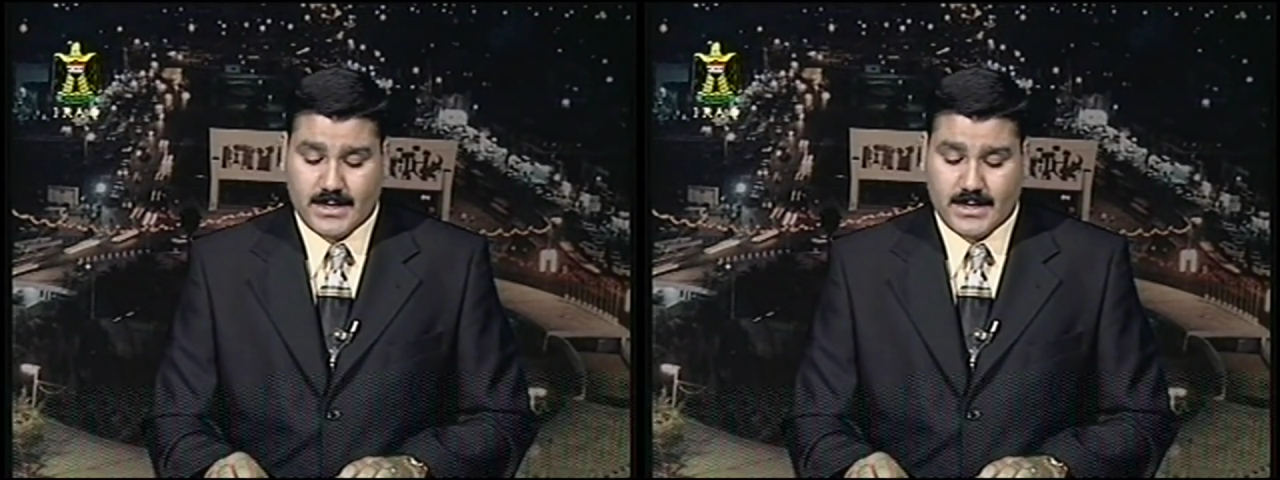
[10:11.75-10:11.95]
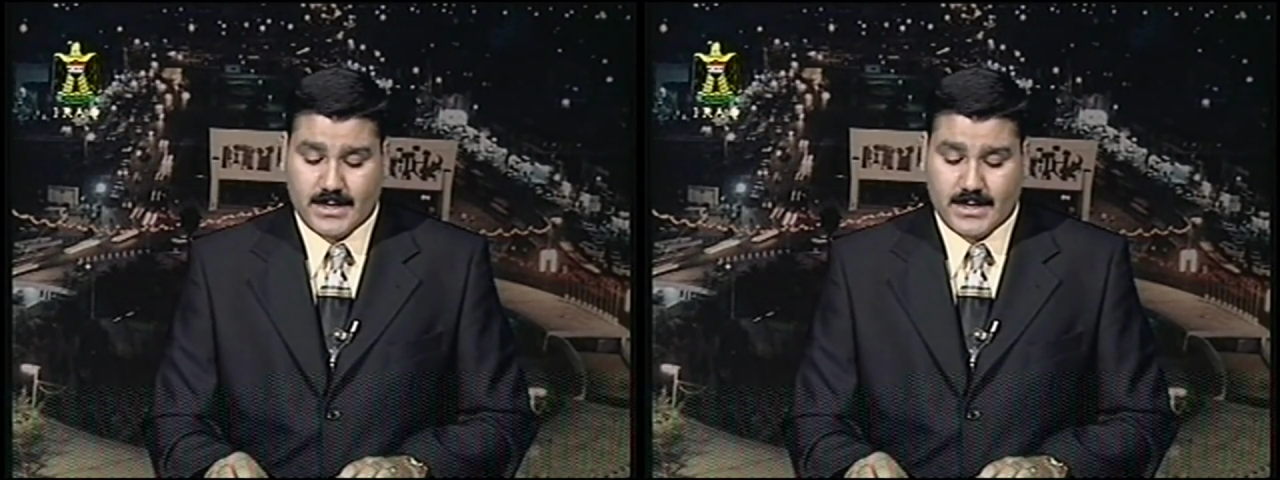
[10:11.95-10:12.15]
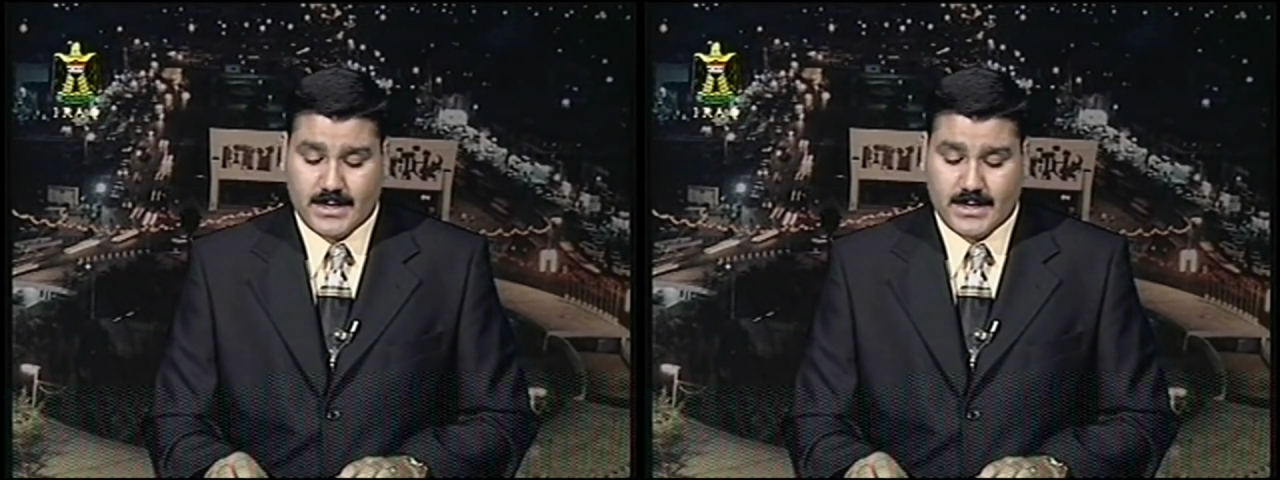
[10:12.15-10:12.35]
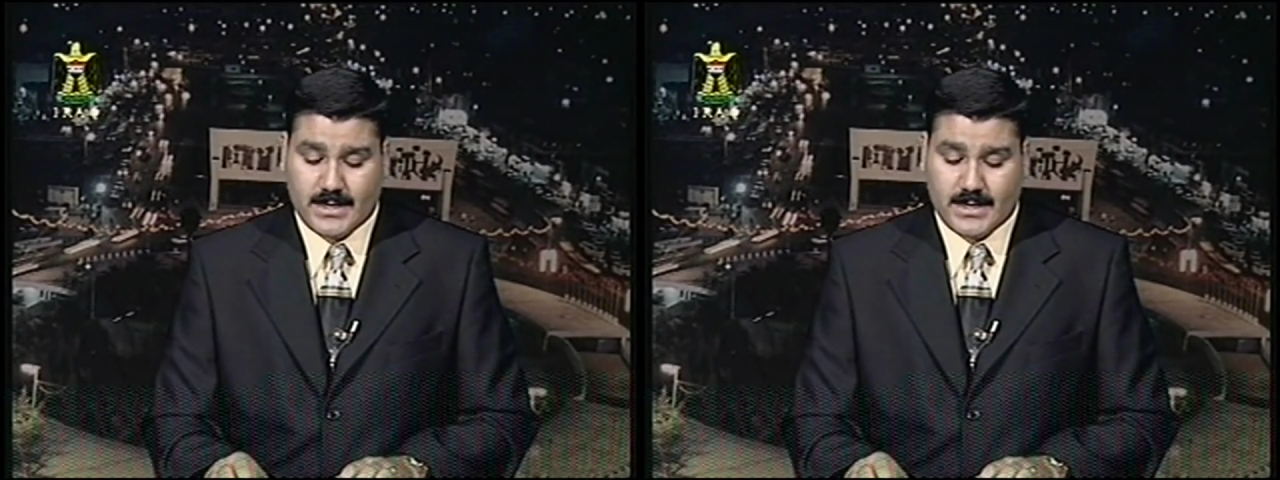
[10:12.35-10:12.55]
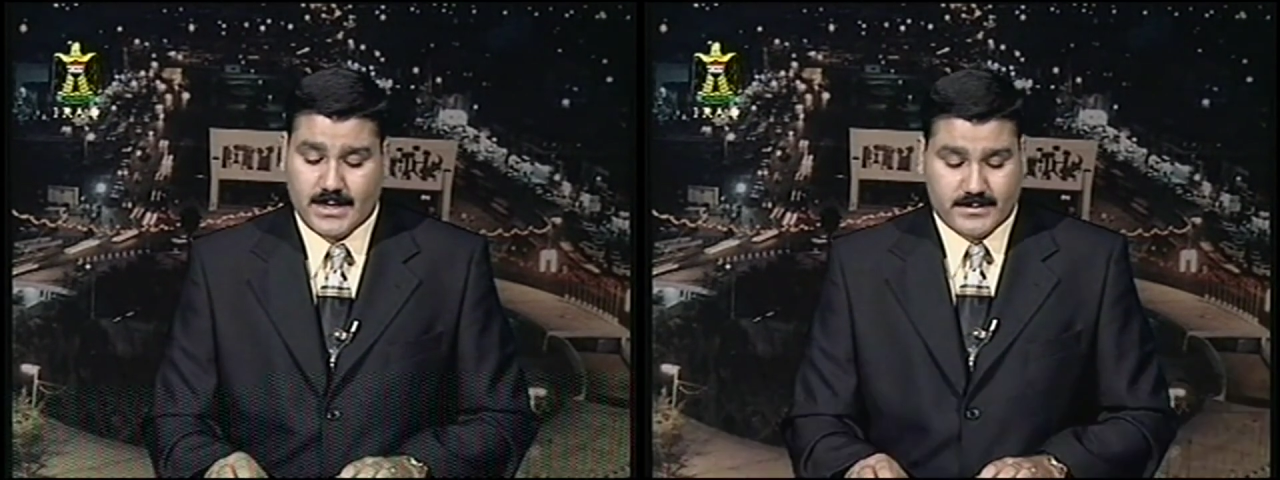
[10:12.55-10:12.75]
and
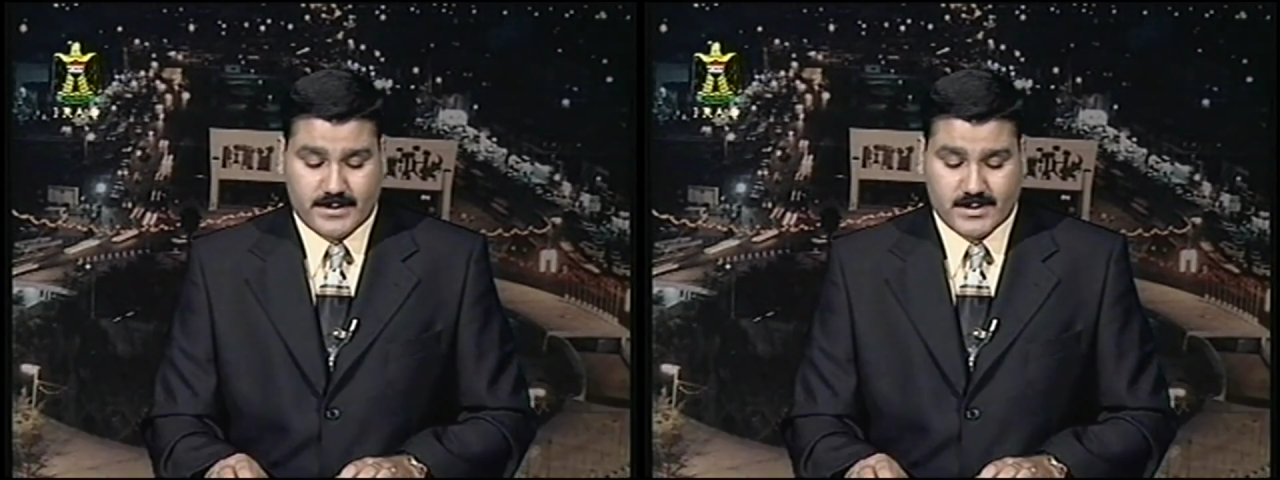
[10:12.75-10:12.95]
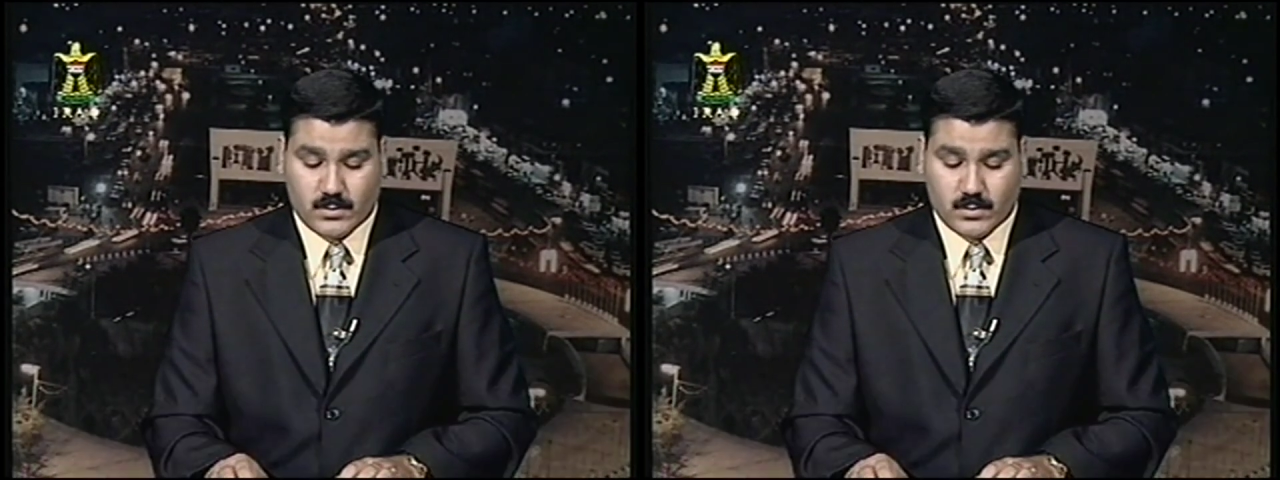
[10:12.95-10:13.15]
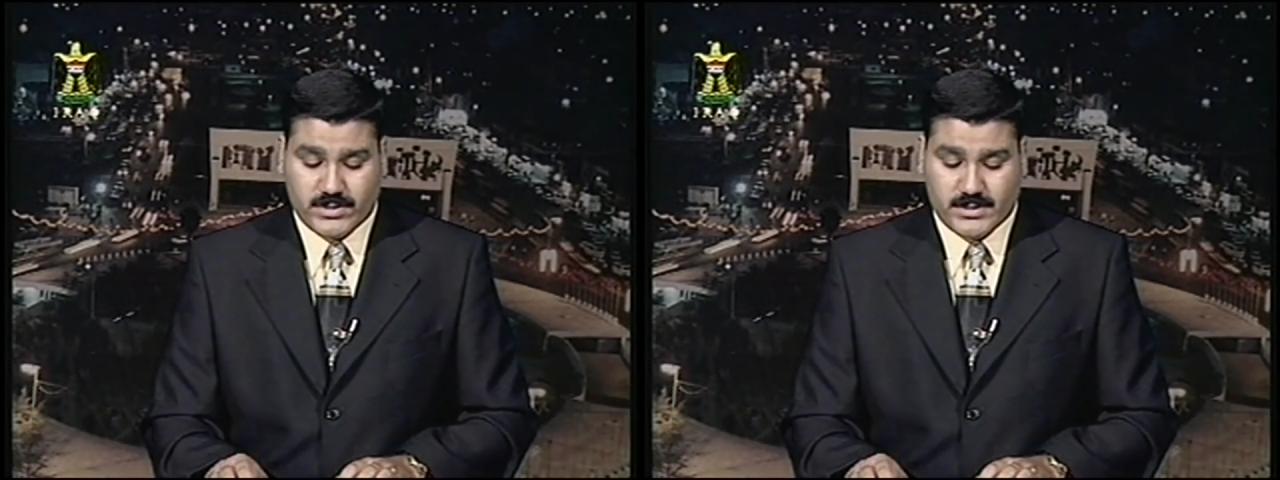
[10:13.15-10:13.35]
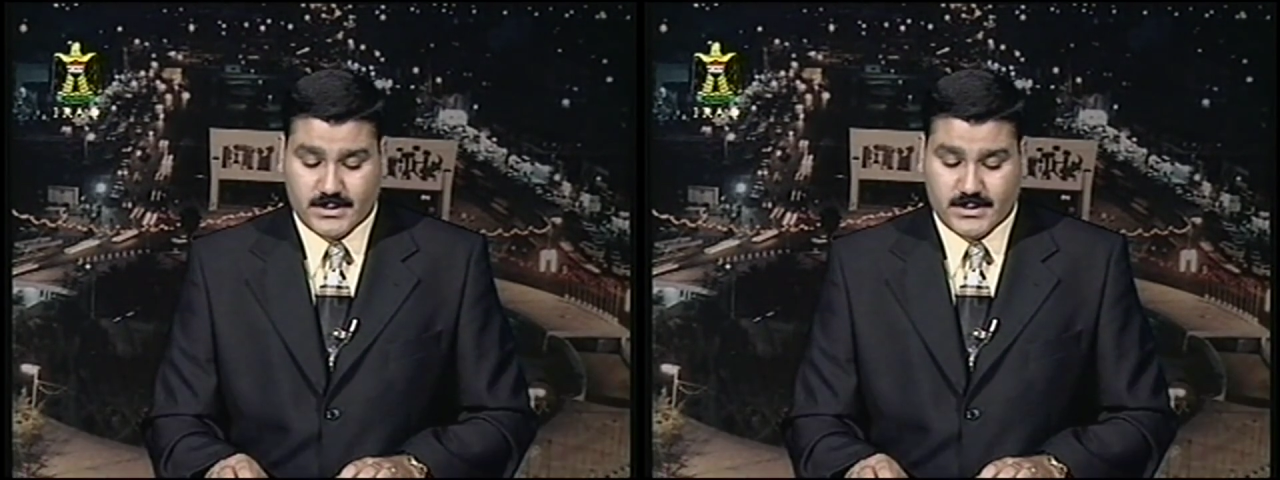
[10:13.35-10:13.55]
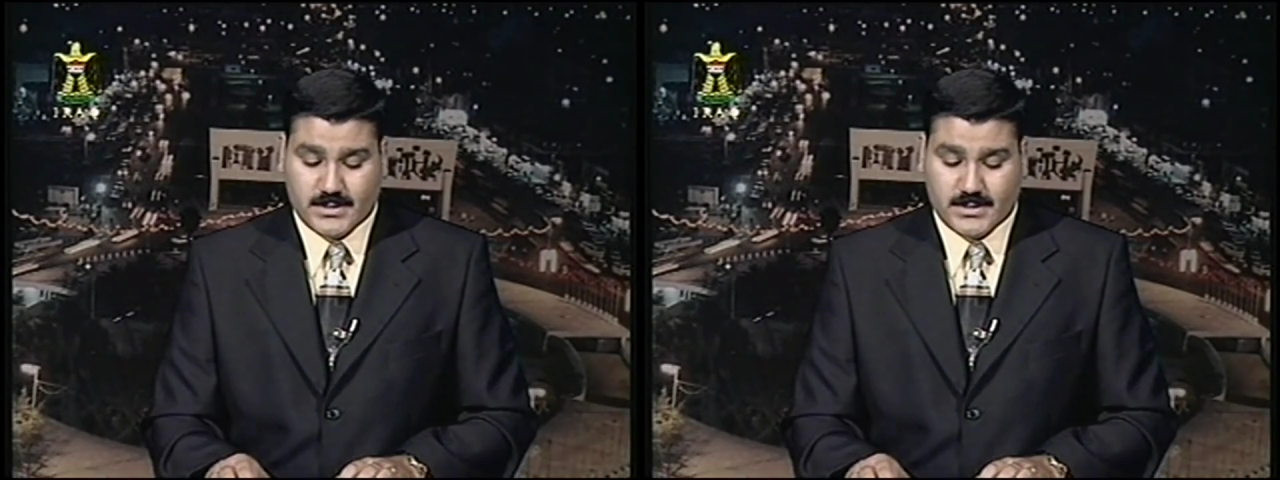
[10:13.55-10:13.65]
adopt resolutions,